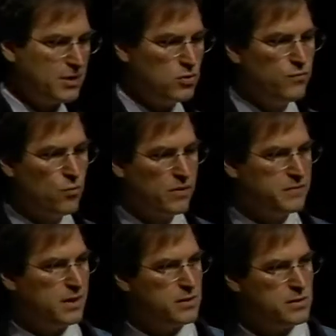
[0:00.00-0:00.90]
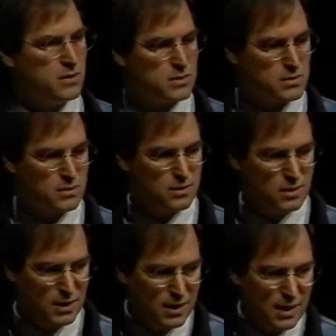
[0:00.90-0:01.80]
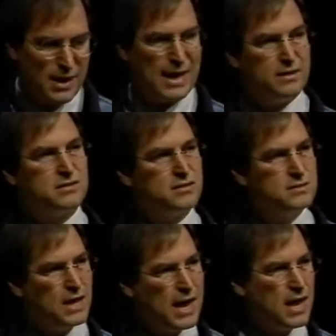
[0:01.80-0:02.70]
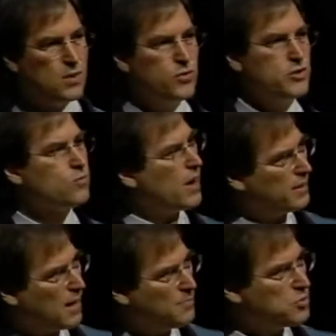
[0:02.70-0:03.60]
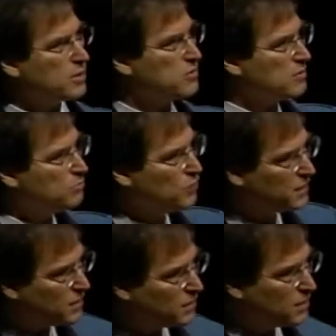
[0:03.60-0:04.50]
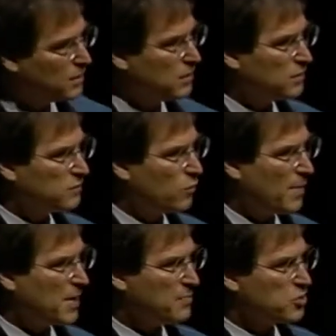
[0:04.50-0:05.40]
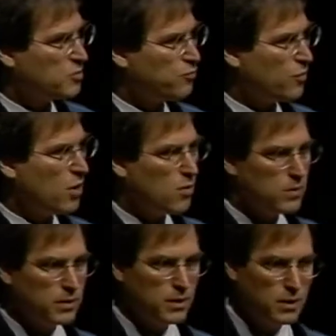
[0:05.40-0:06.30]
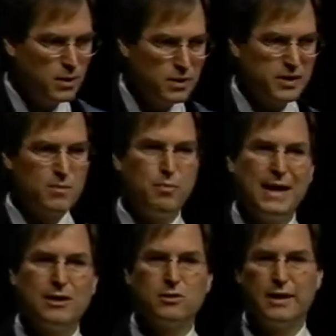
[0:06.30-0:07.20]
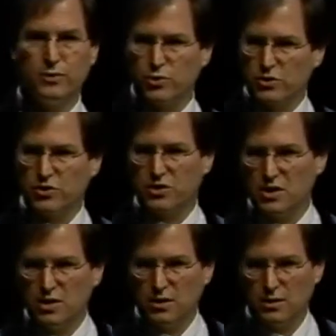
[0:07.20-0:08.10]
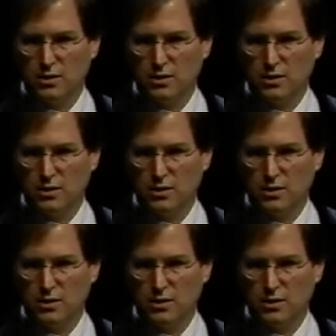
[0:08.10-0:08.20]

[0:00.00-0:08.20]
Q4 of '96. And today, when you write objects to move in to WebObjects Pro, the compiled language is C,